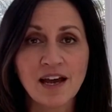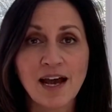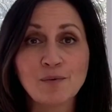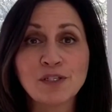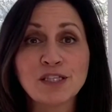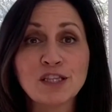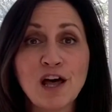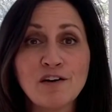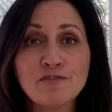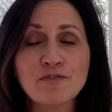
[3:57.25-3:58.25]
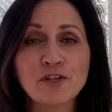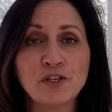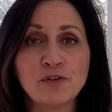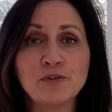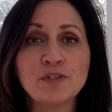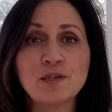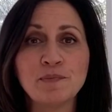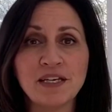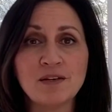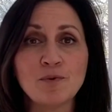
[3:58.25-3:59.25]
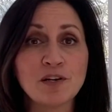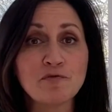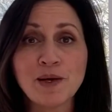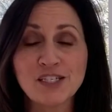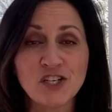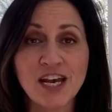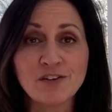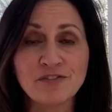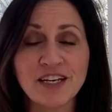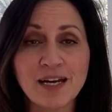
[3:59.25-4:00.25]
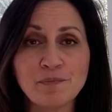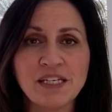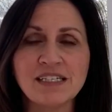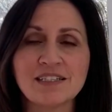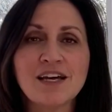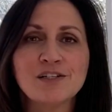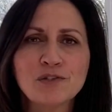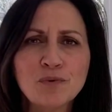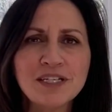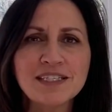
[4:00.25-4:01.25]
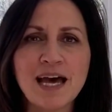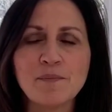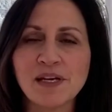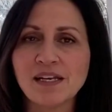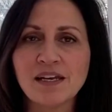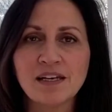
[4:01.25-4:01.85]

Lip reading: I would love for you to be one of my channel VIPs. So what does that mean?